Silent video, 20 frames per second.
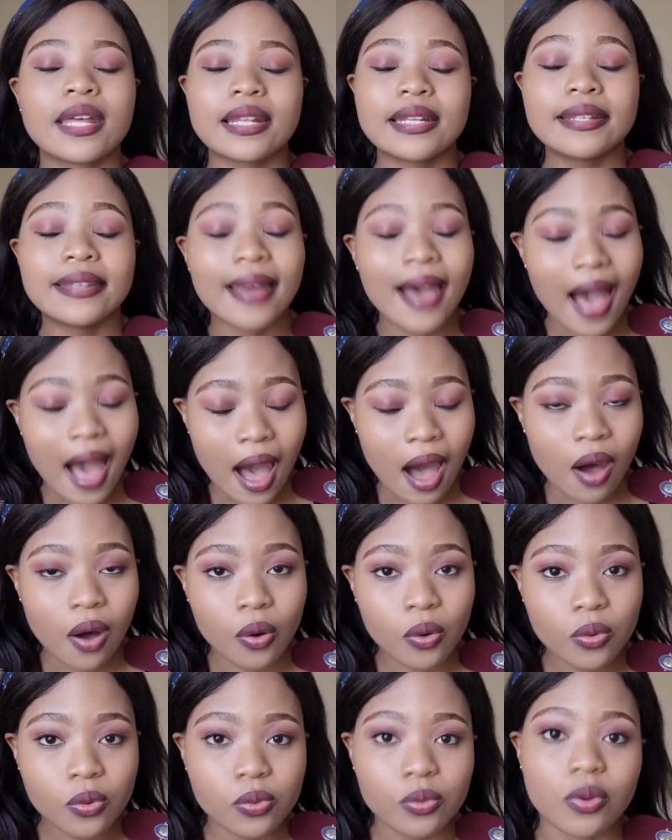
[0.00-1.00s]

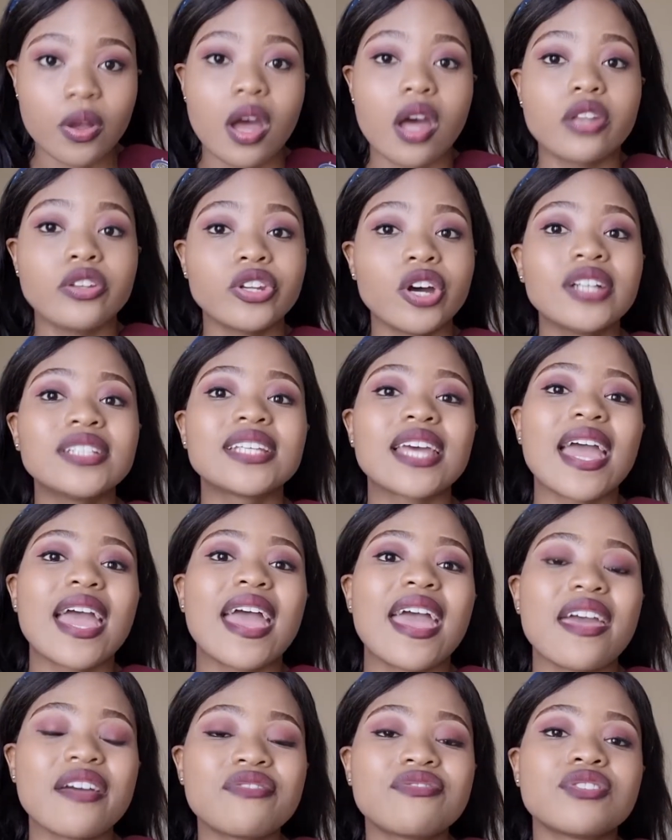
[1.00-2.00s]
Now, not
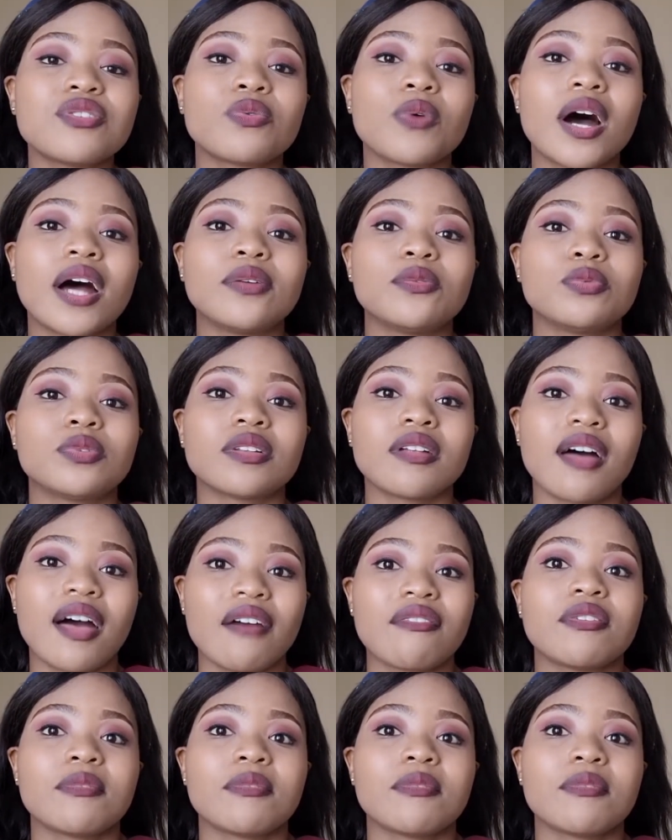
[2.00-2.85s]
everyone will have